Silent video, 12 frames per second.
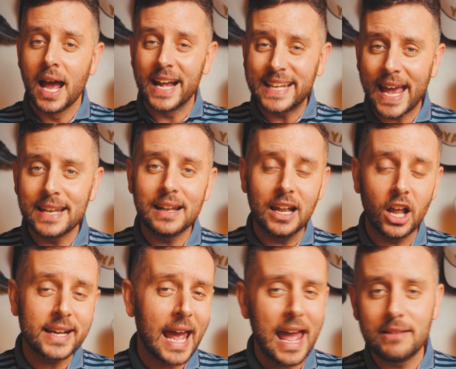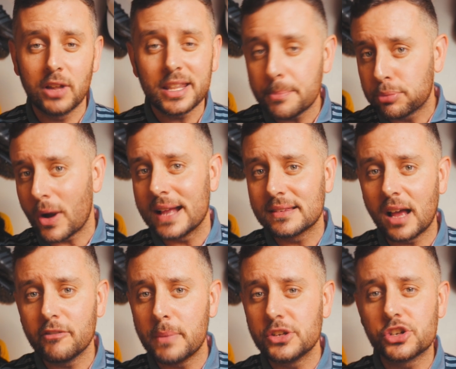again, like the brands that
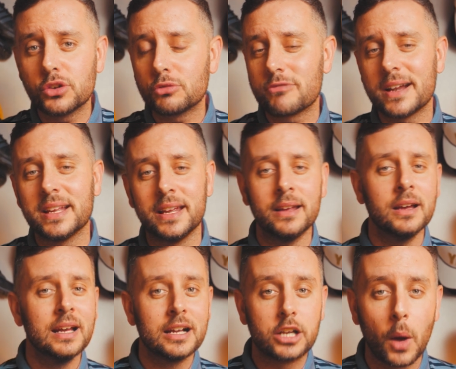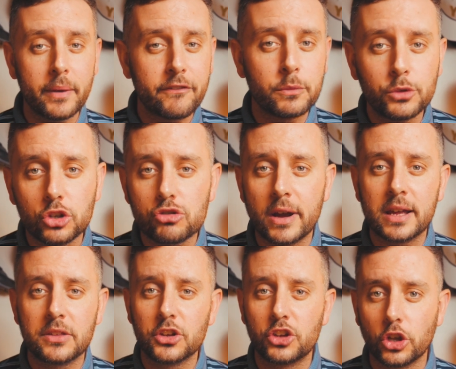I've mentioned already, going from
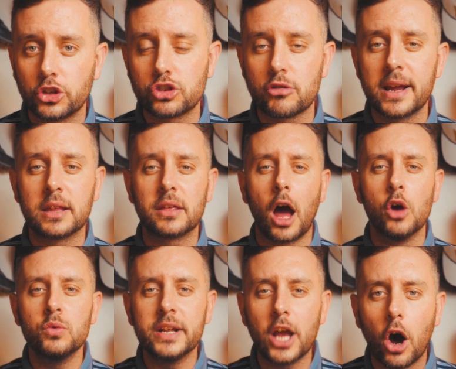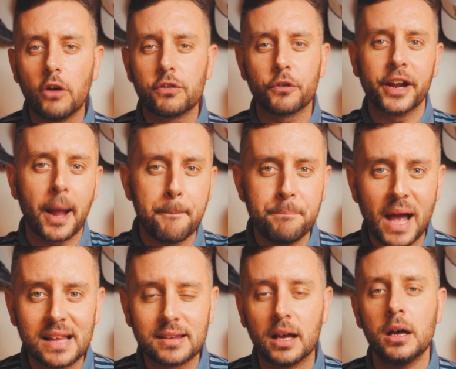strength to strength, only offering
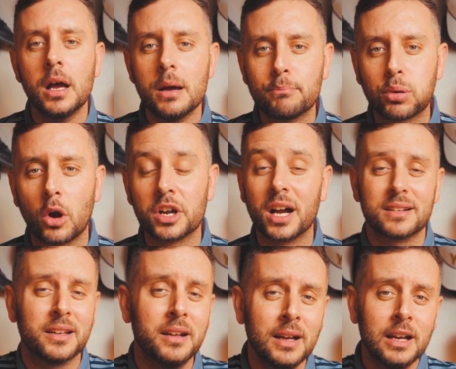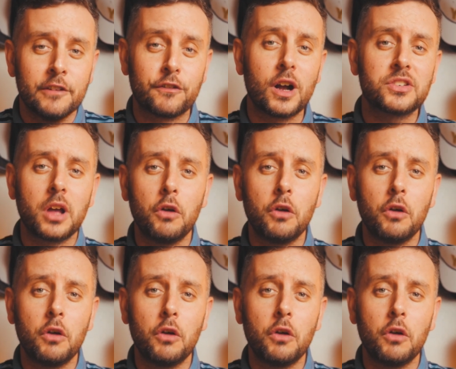better product. And for us